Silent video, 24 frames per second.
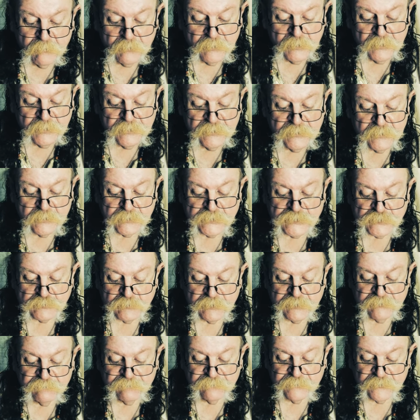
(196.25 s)
In
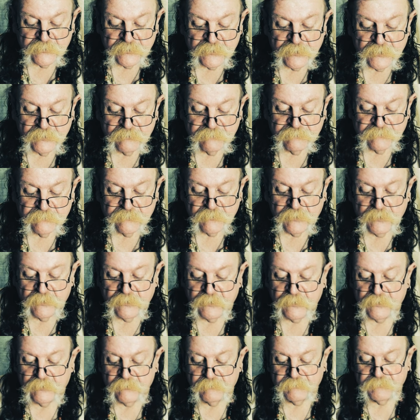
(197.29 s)
925
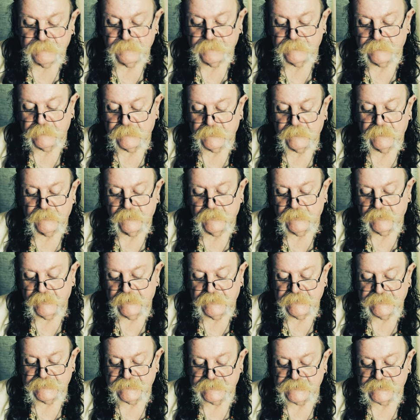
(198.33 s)
um,
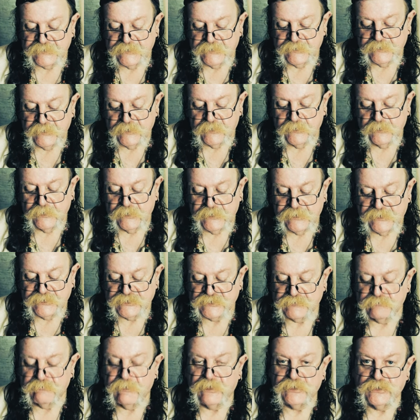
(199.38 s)
is the
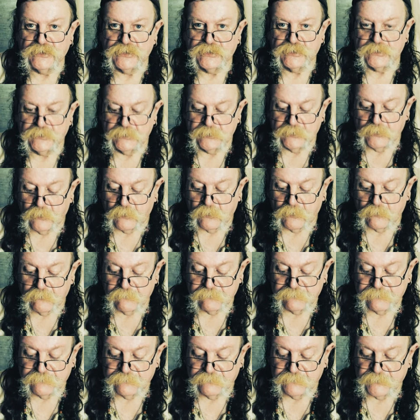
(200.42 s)
earliest mention
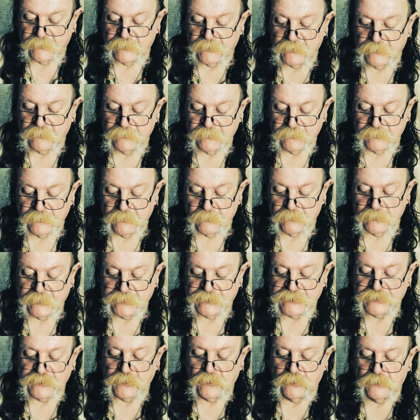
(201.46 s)
of uh,
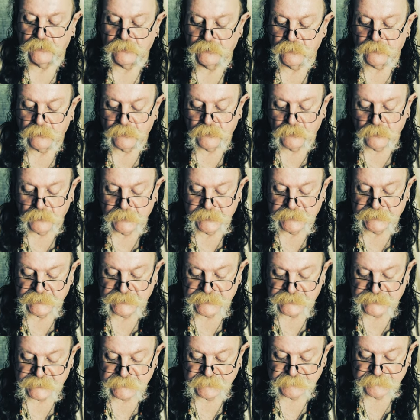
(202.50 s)
Norwich on
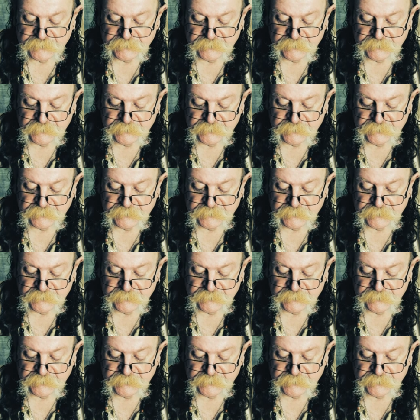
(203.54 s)
coins.